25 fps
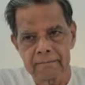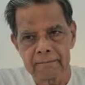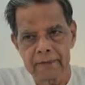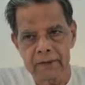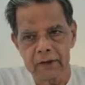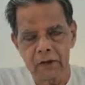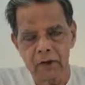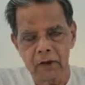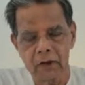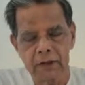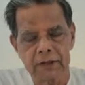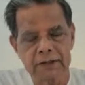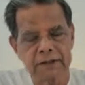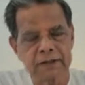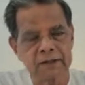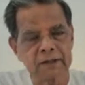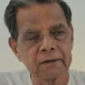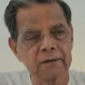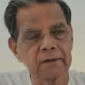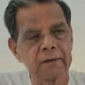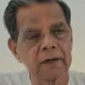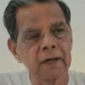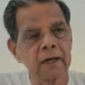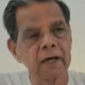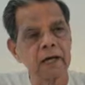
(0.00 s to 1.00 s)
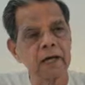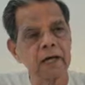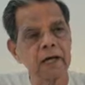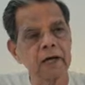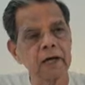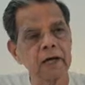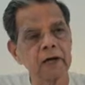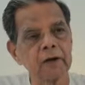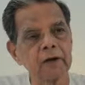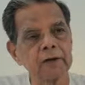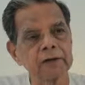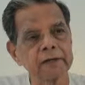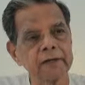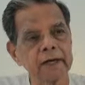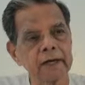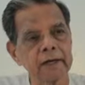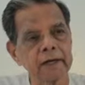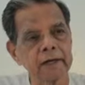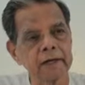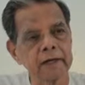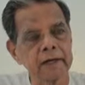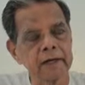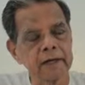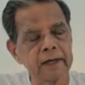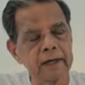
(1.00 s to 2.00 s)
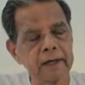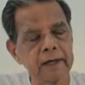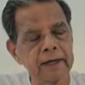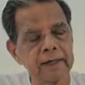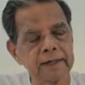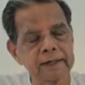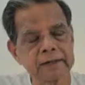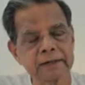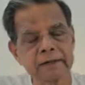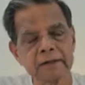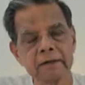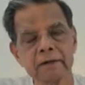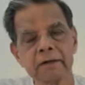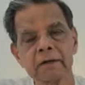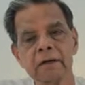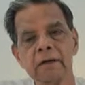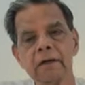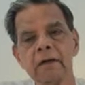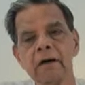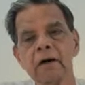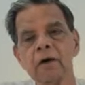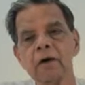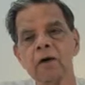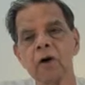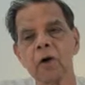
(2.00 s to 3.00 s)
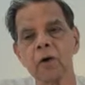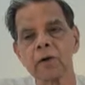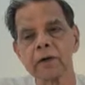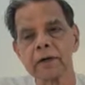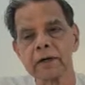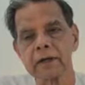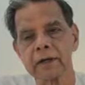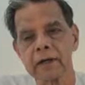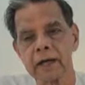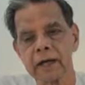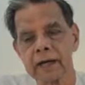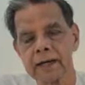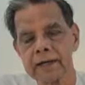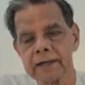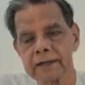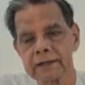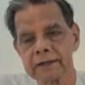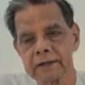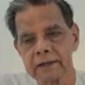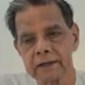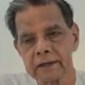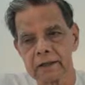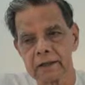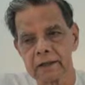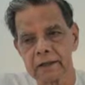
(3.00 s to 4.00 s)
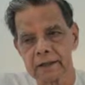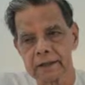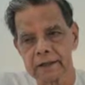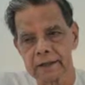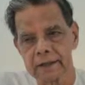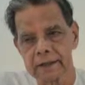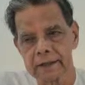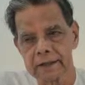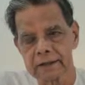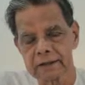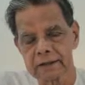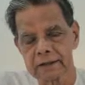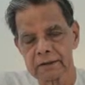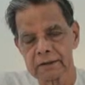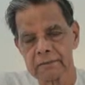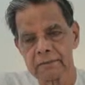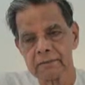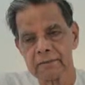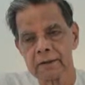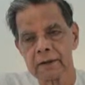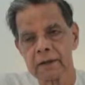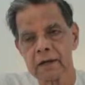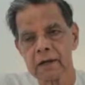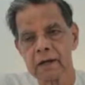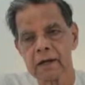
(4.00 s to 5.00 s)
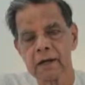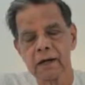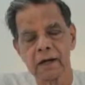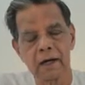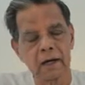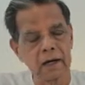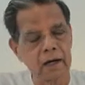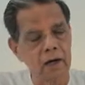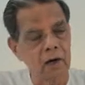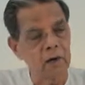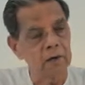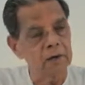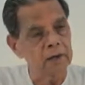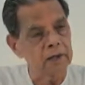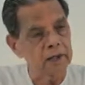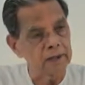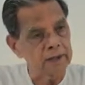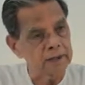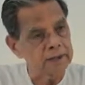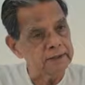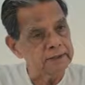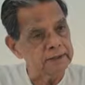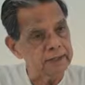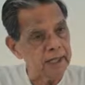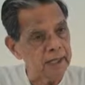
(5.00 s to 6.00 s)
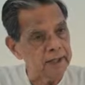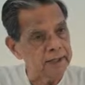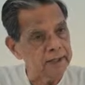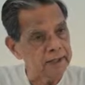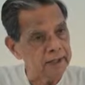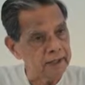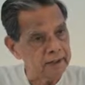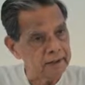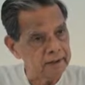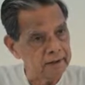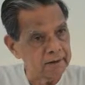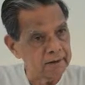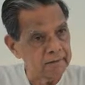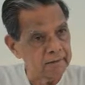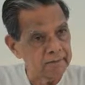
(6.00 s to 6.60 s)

because everything is organized in her case around her psychic,